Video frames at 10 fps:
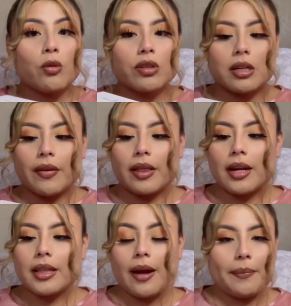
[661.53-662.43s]
and everything
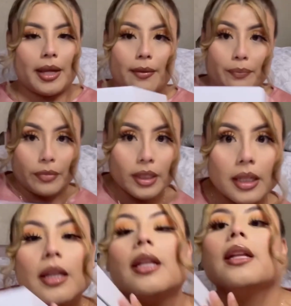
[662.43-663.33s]
like that, I'm like,
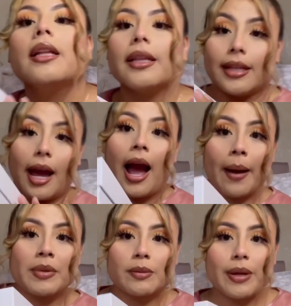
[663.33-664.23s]
I'm
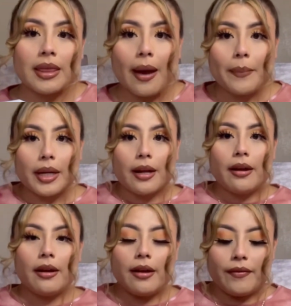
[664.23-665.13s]
gonna spend that money.
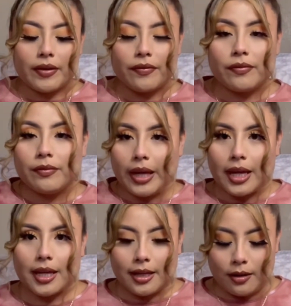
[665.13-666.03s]
Like,
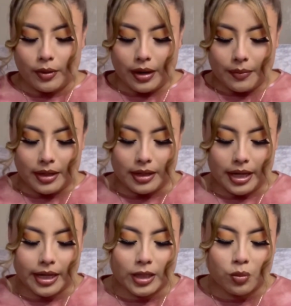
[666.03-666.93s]
you know what I mean?
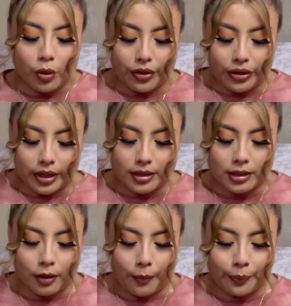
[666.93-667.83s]
Like, it's worth it. So